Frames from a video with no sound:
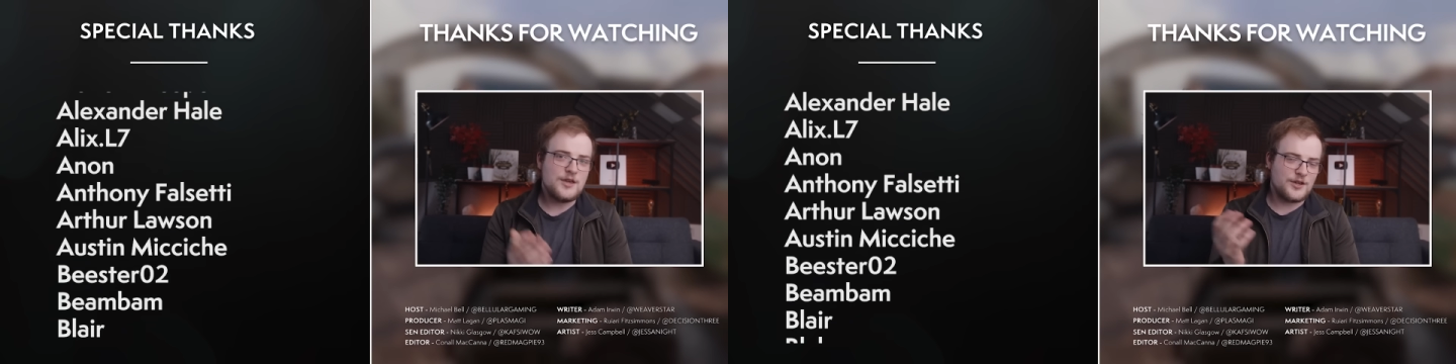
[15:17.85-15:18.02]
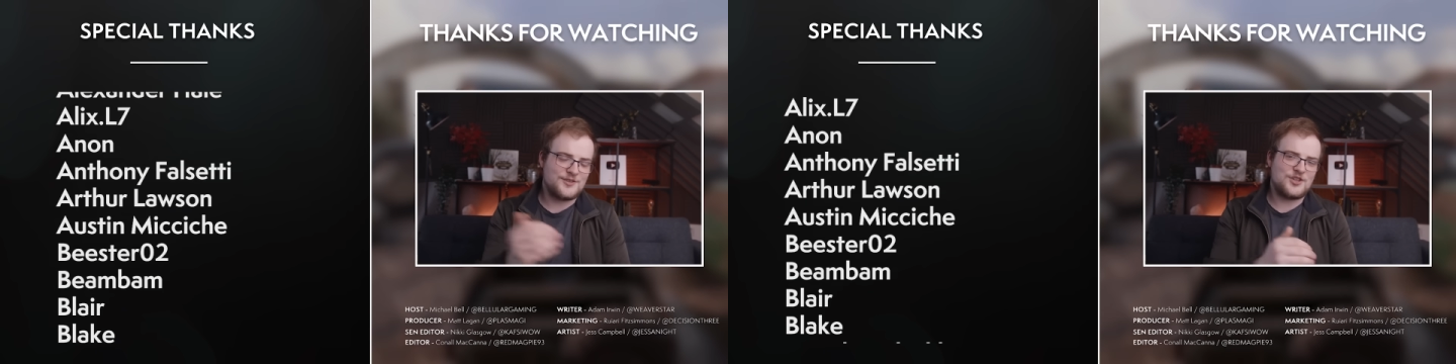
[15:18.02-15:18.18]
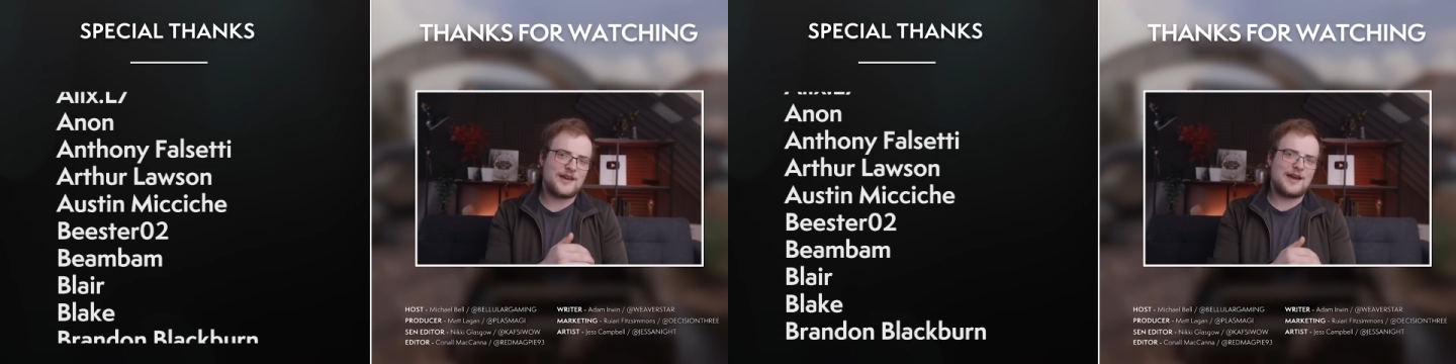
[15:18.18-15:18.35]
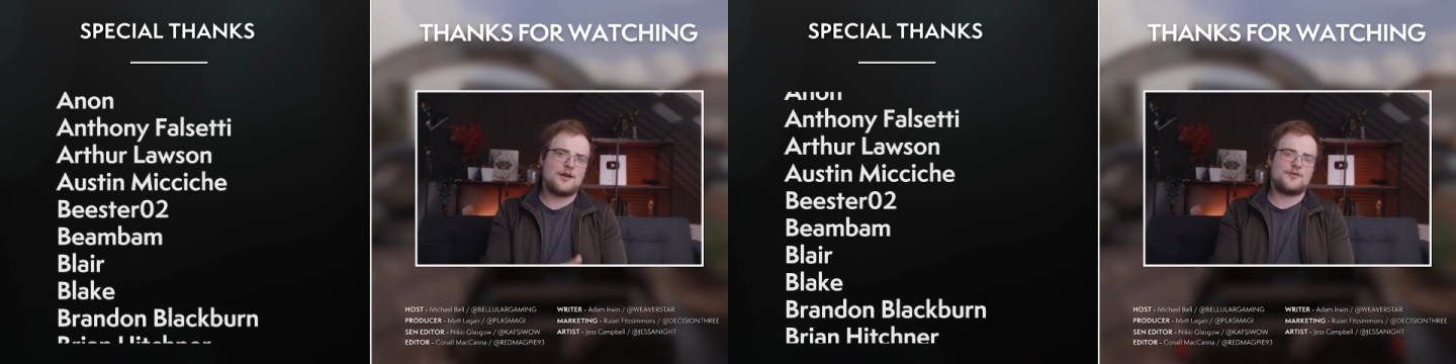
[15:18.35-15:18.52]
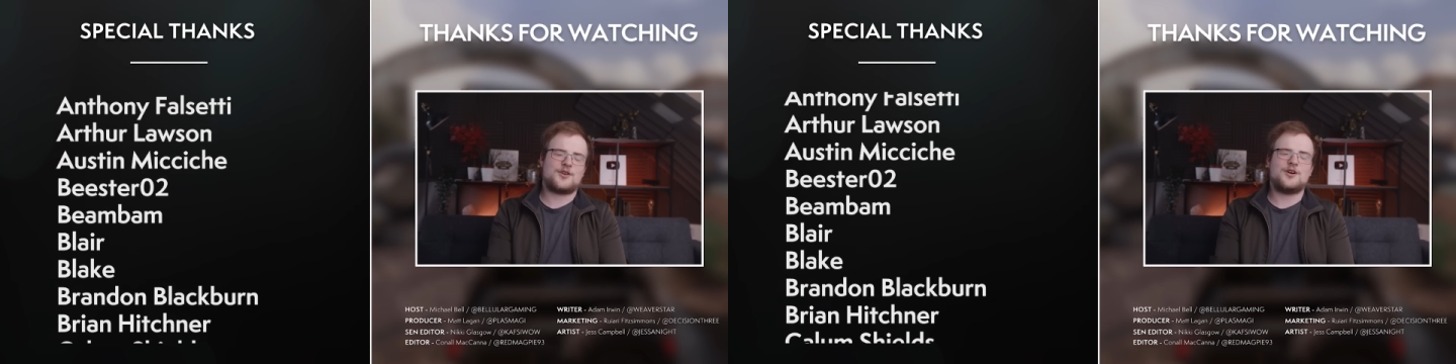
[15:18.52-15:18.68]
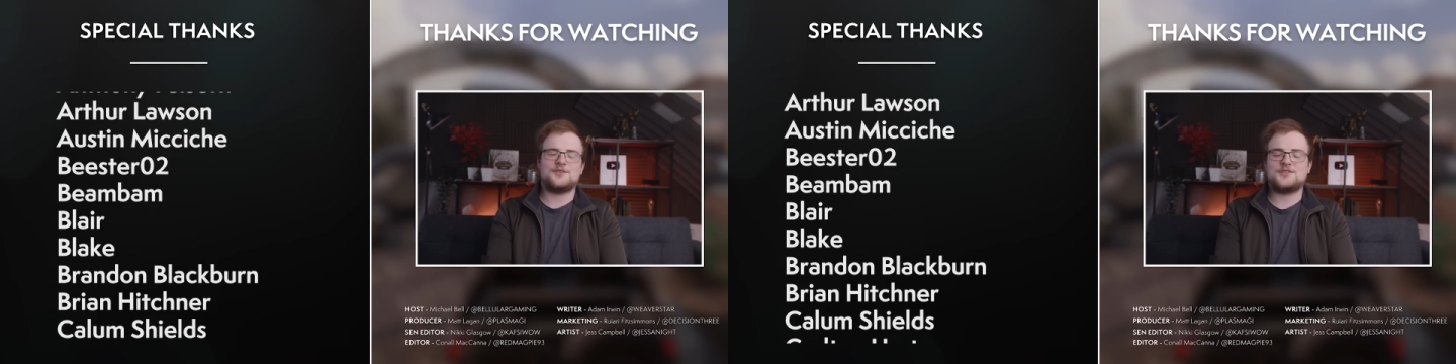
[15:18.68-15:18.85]
You can check out
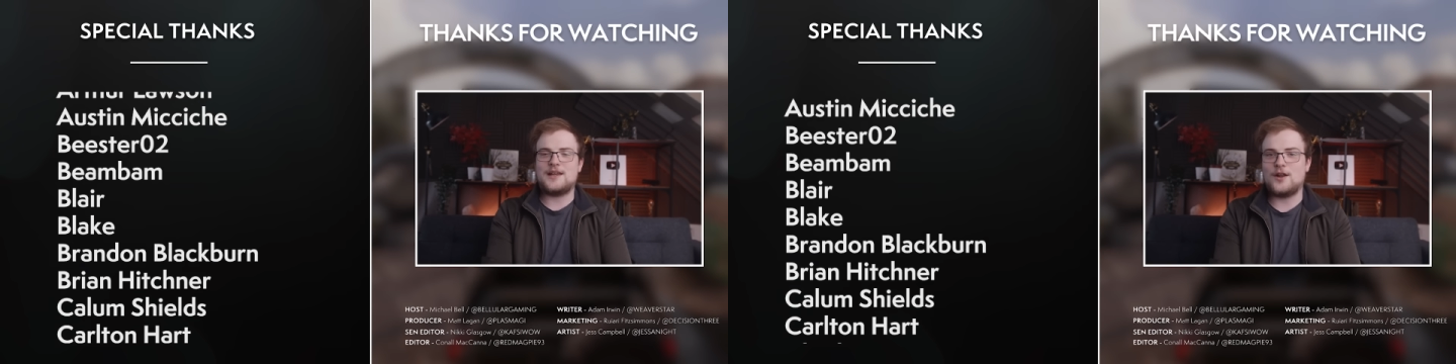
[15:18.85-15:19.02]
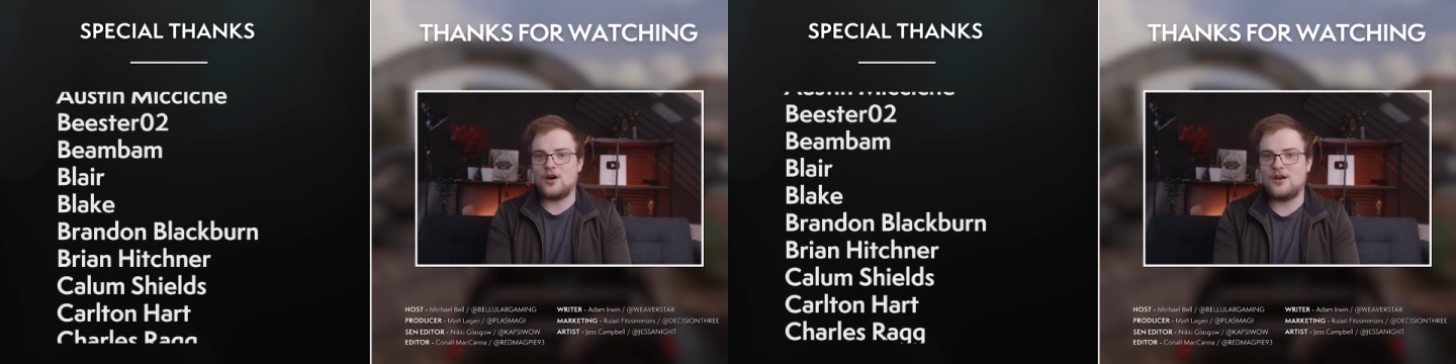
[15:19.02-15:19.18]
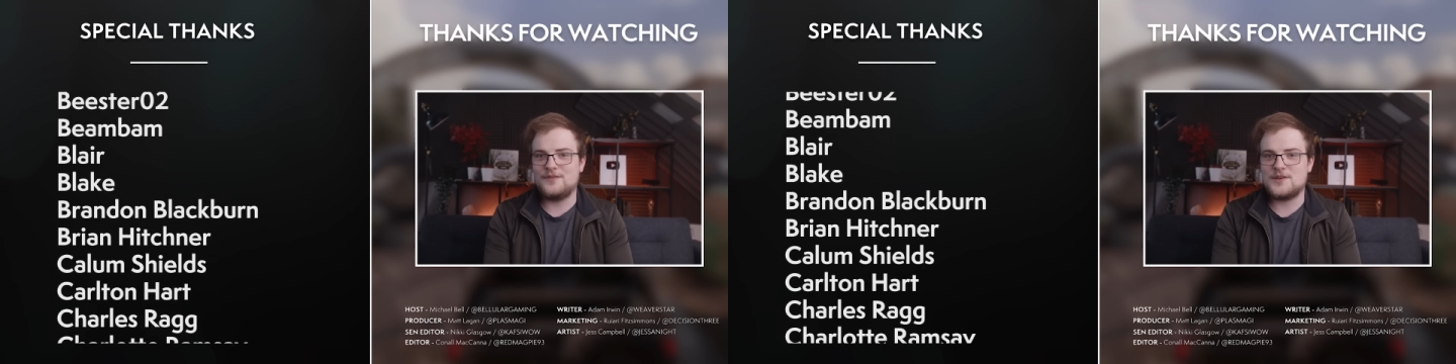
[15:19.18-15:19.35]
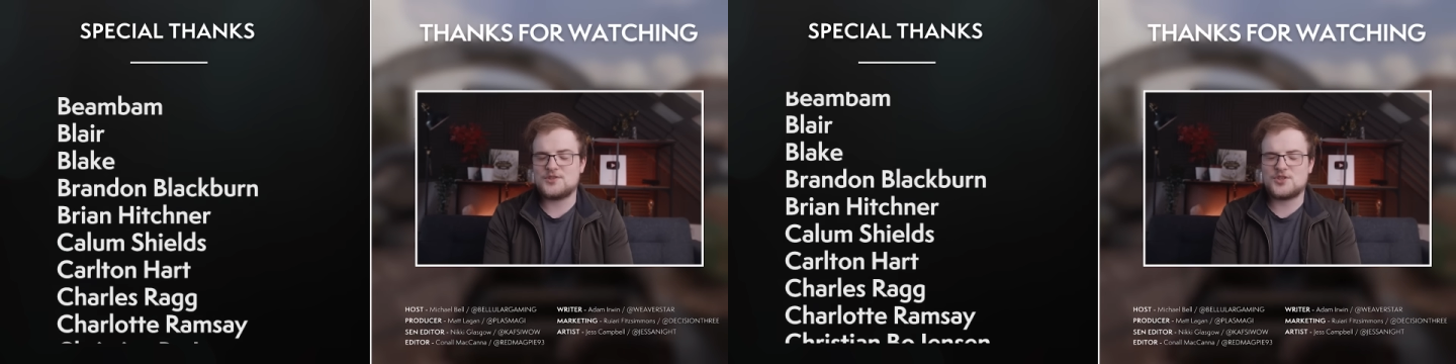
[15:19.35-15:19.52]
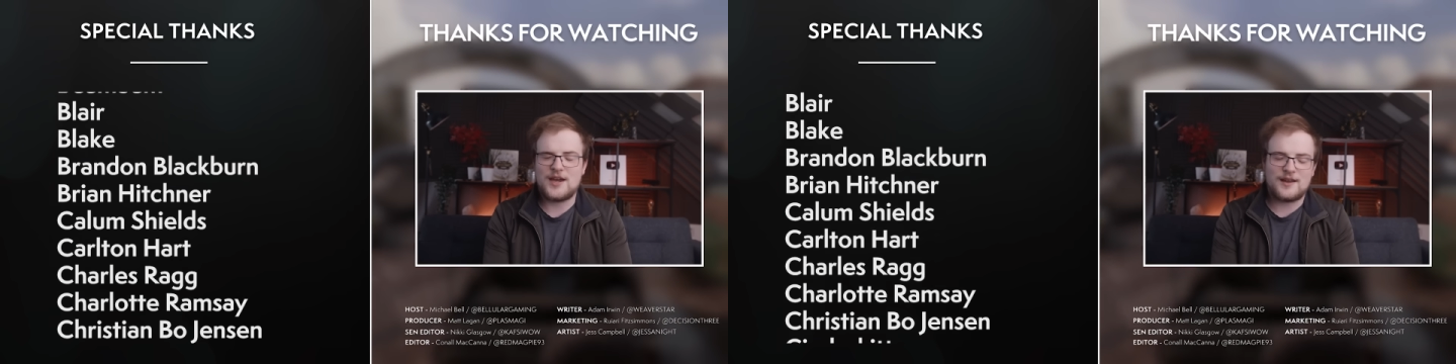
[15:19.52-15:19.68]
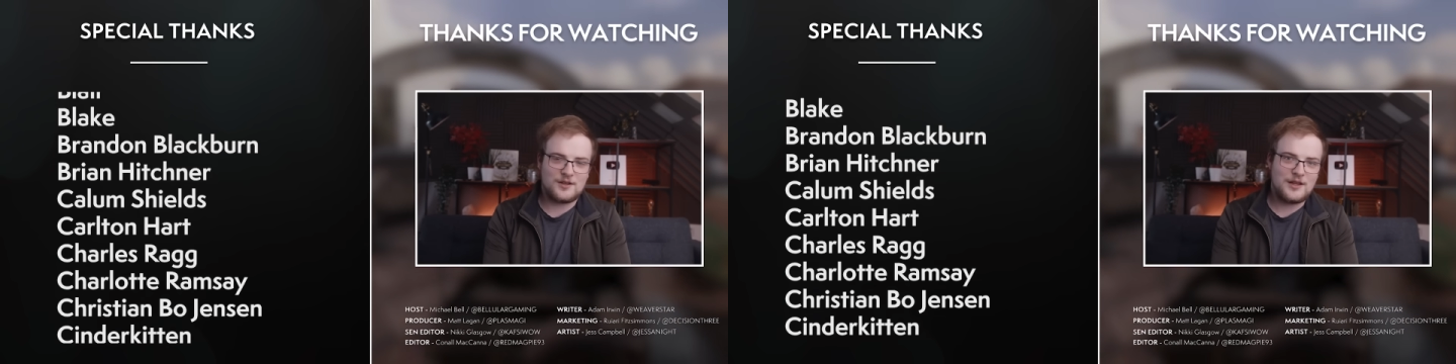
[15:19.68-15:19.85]
other content on this
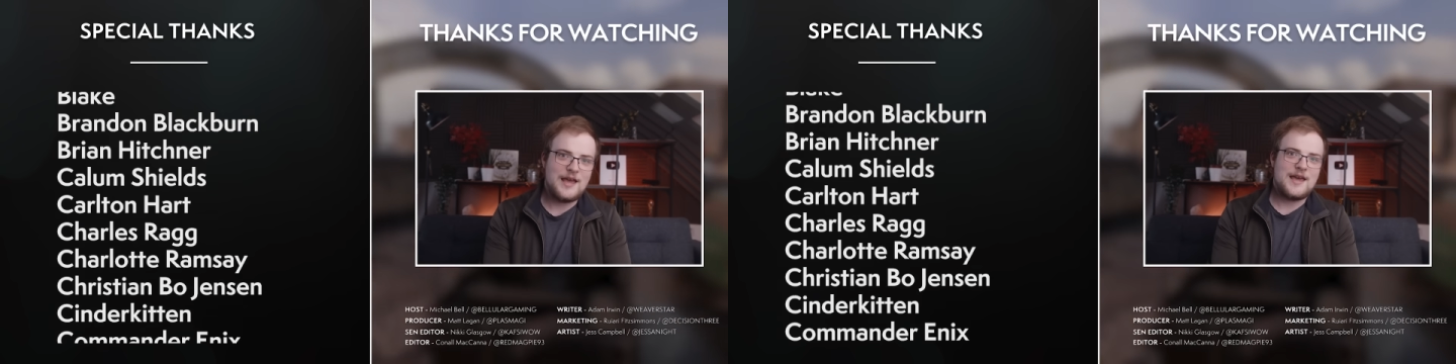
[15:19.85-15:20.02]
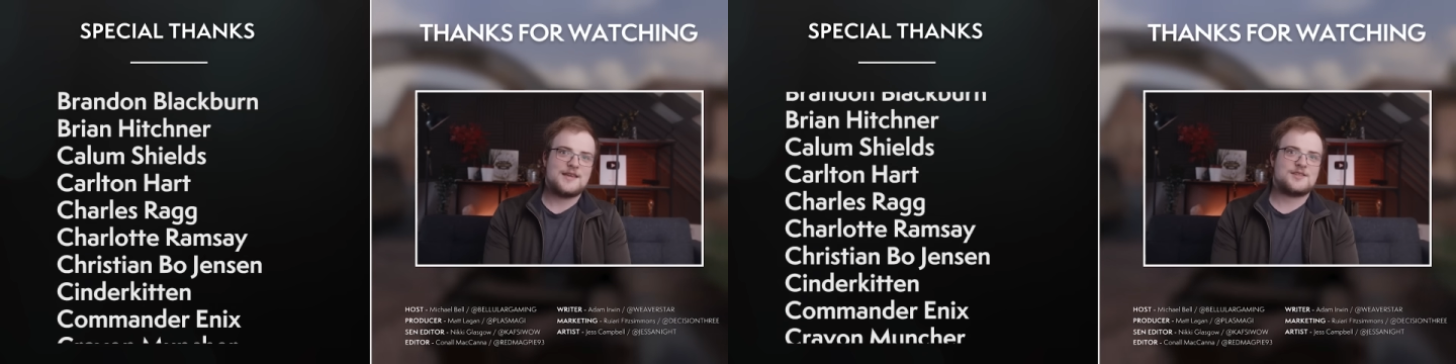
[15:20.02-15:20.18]
channel.